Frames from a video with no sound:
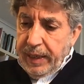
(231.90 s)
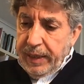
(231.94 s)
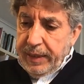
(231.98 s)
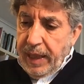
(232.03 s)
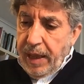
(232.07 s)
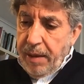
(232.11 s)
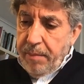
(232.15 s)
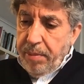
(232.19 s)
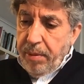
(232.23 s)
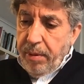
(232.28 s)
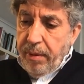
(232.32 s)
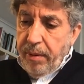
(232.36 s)

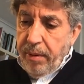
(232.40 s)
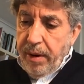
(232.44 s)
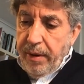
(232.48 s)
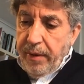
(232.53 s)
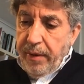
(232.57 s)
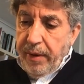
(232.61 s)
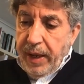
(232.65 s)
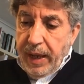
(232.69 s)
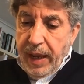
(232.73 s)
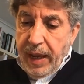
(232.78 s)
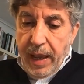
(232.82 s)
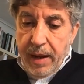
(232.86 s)

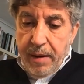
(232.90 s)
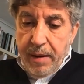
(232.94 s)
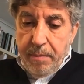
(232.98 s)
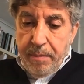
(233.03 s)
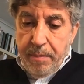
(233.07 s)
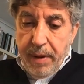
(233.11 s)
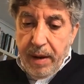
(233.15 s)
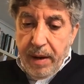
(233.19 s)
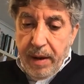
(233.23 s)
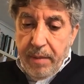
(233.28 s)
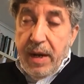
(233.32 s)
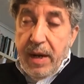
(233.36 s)
temporary and
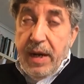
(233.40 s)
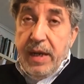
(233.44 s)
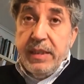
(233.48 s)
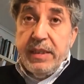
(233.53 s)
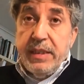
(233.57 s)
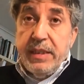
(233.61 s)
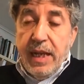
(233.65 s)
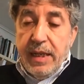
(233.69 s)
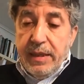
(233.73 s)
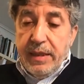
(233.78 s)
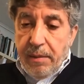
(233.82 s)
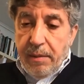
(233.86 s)
permanent
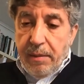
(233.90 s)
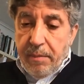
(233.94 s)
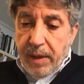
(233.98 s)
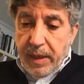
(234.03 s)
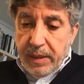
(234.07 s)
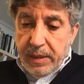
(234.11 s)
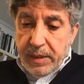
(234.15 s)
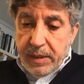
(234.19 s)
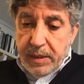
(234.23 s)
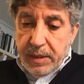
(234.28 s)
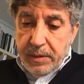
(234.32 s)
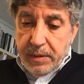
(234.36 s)

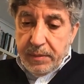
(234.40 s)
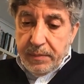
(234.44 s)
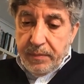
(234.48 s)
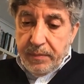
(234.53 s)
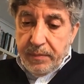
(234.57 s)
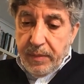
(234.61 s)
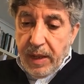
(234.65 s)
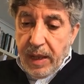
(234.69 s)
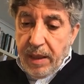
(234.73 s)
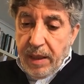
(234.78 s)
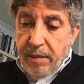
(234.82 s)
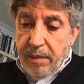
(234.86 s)
settlements.
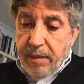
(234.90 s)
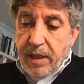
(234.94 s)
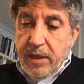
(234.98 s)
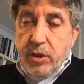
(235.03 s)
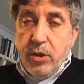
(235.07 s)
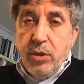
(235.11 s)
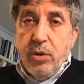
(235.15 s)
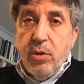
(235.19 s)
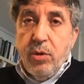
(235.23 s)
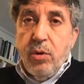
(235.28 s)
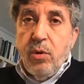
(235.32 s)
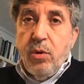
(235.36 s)
The
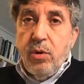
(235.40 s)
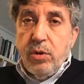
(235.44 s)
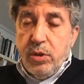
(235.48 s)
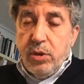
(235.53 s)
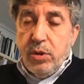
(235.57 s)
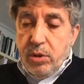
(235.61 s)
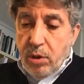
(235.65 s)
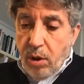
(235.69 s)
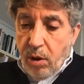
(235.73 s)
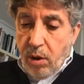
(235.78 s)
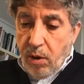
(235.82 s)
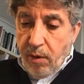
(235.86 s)

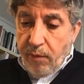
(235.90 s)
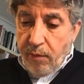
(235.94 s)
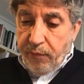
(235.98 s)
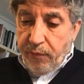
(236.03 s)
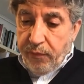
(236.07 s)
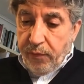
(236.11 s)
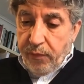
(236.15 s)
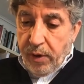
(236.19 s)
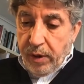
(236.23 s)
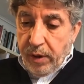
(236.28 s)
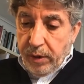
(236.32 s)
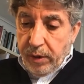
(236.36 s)
schools of
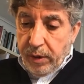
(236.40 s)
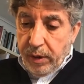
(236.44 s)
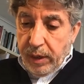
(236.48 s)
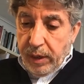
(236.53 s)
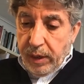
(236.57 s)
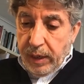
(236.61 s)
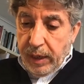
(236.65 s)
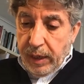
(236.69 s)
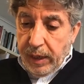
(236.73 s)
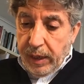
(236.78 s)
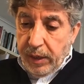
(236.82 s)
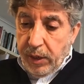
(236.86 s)

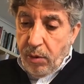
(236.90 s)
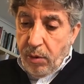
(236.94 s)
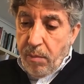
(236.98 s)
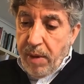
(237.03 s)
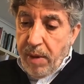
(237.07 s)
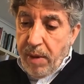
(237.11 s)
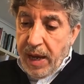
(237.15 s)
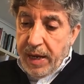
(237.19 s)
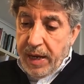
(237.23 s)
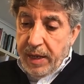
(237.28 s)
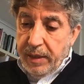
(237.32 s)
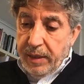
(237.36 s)

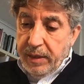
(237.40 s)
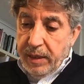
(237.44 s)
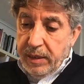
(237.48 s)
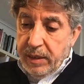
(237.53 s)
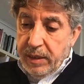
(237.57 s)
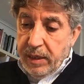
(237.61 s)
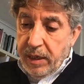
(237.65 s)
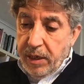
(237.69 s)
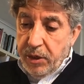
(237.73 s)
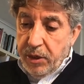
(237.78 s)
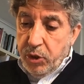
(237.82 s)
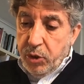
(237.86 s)
humanities
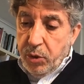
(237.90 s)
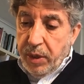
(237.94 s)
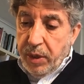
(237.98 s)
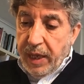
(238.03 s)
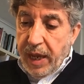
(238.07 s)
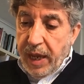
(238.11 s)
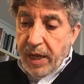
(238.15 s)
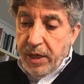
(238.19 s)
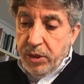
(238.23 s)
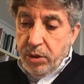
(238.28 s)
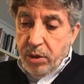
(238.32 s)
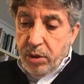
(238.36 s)
and
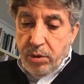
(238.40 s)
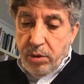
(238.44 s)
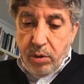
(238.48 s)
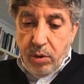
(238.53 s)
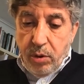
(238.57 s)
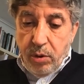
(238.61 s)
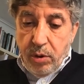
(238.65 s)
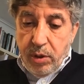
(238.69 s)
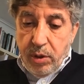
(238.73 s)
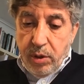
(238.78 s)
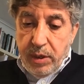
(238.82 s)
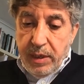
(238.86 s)
education
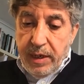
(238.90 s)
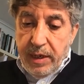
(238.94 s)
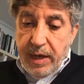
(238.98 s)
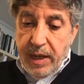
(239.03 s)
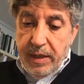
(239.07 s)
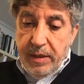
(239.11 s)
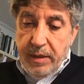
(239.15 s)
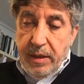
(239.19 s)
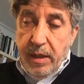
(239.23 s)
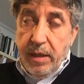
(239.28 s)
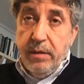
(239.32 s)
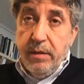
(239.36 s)

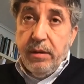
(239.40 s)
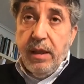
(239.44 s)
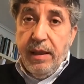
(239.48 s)
coordinated